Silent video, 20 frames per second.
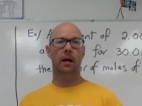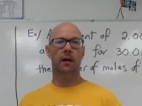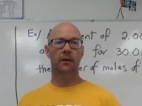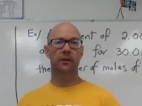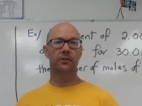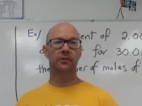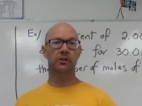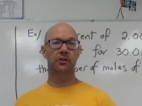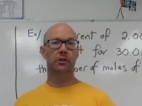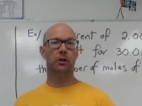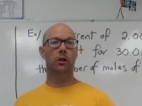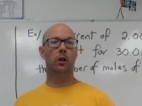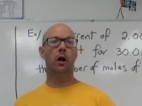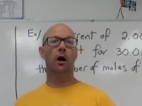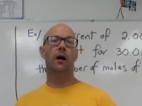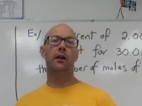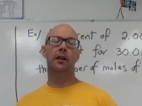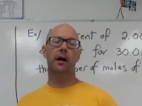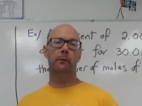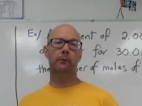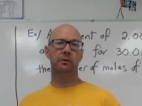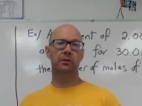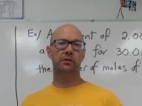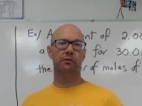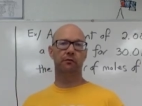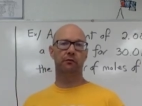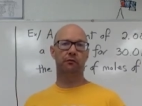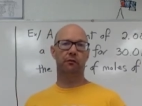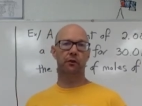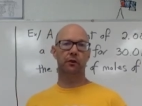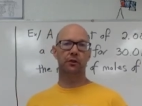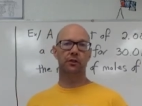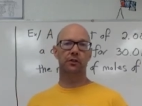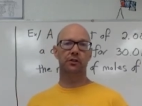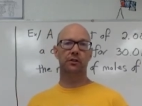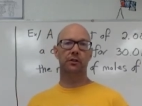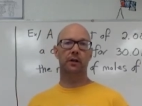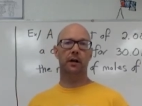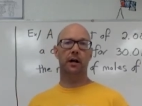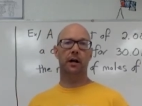This is a law that was
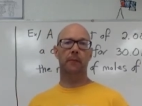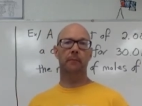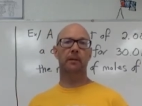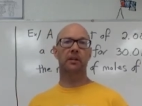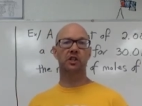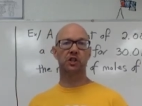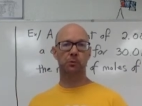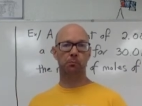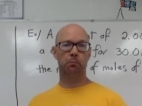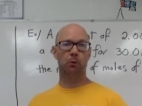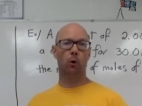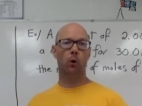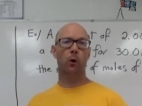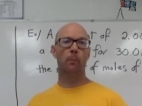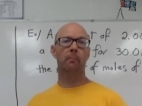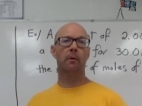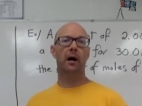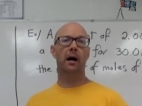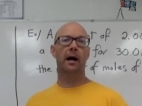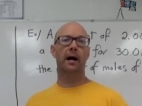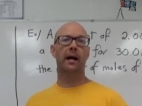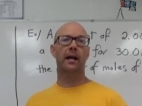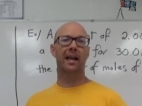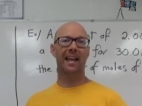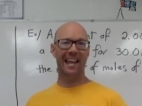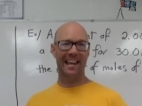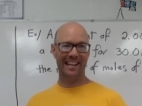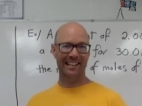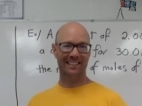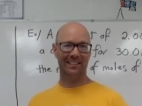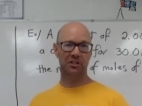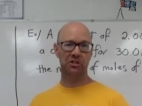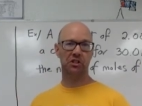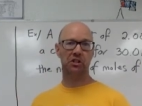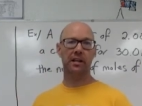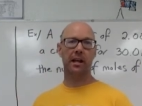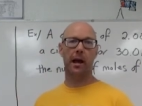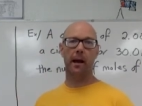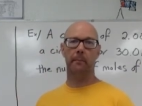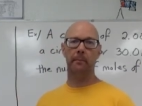first explored by
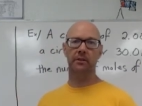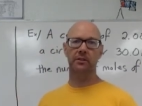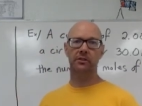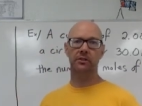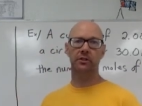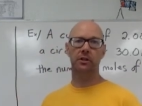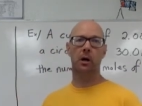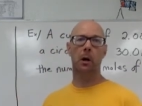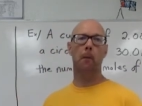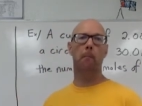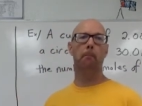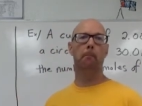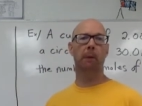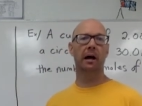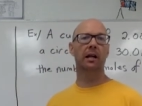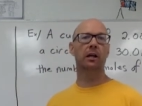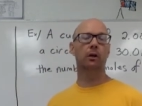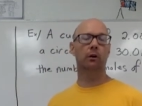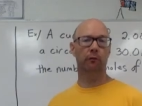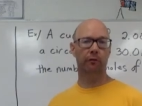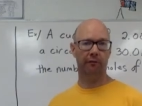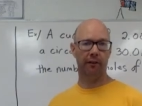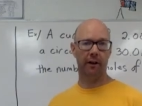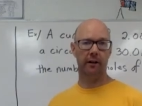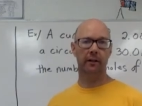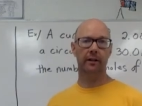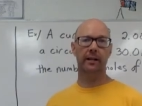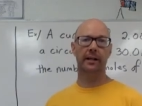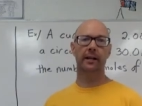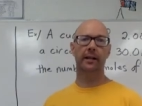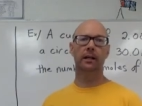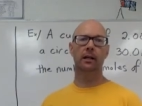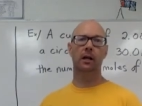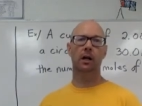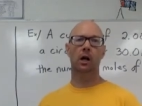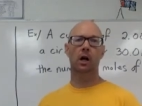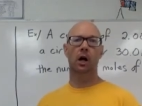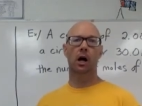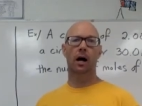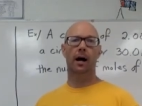English chemist Michael Faraday
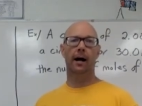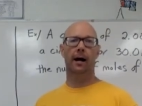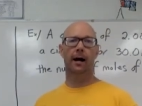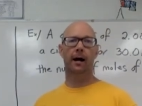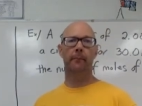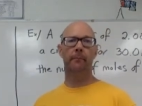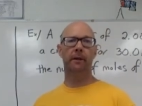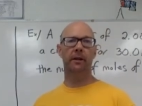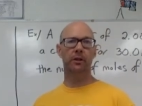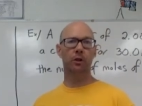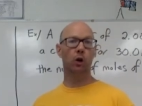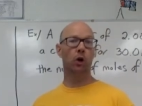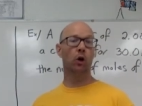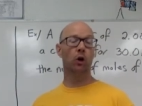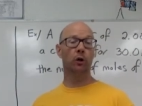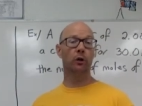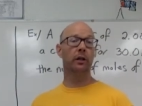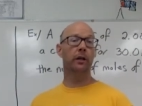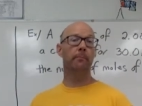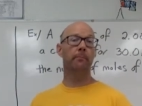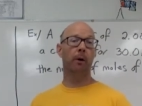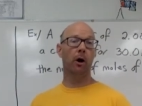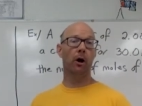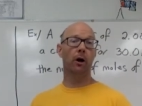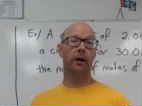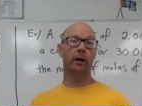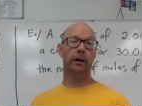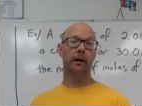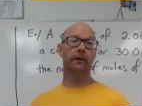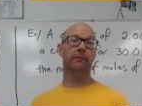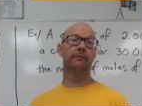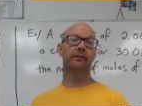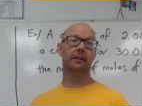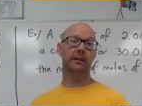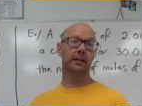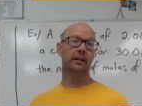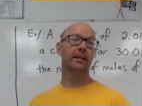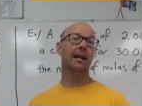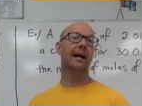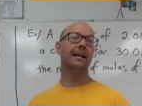in the early part of
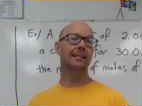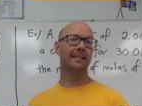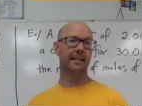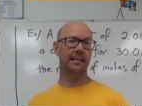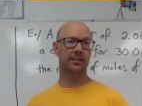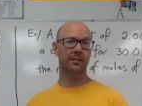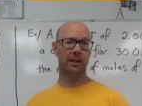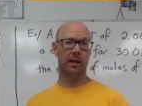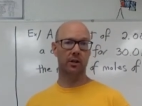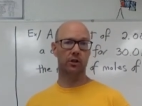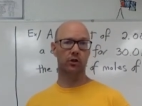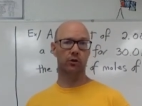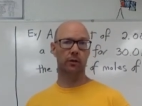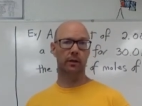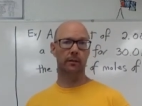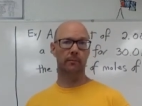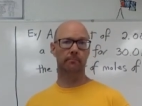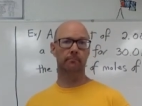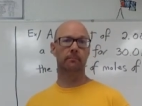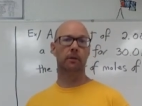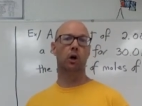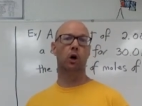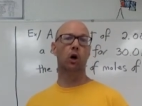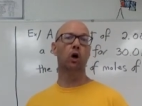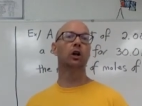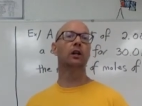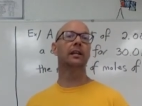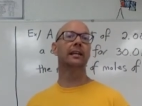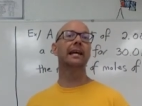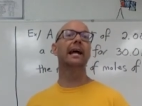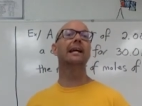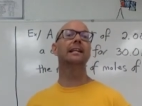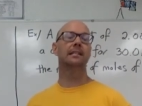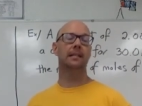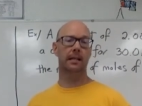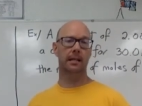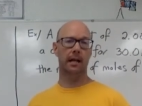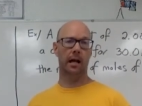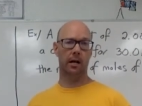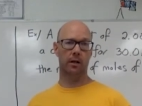the 19th century, early
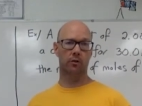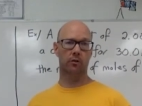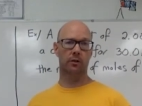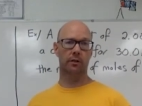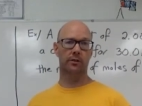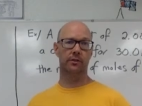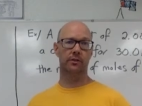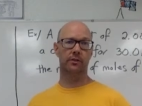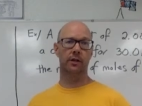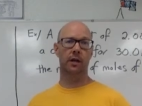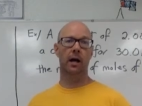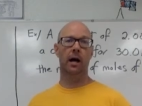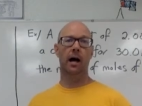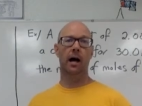1800s.